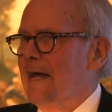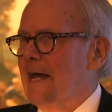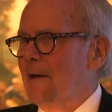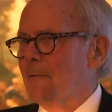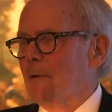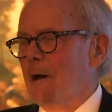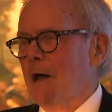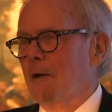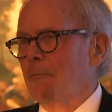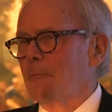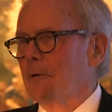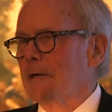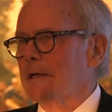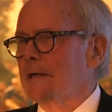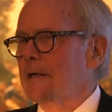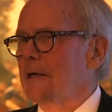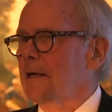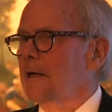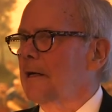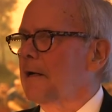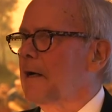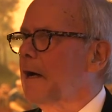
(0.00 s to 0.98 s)
and while
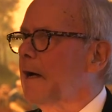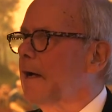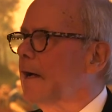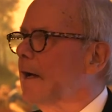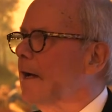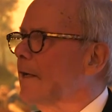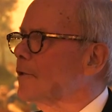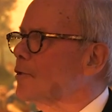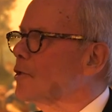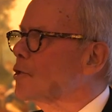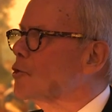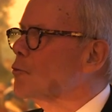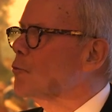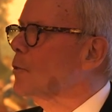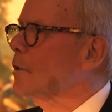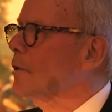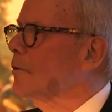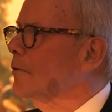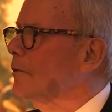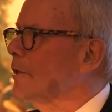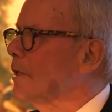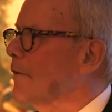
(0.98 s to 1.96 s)
blinking an eye, I just
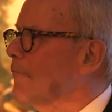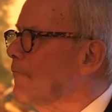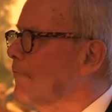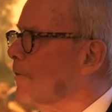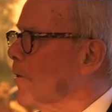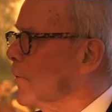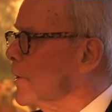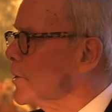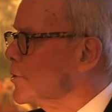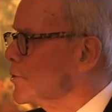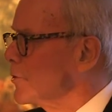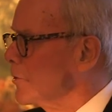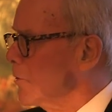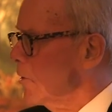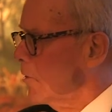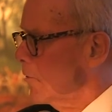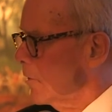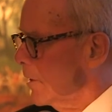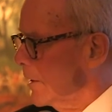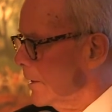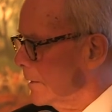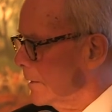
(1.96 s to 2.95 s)
reeled in very slowly,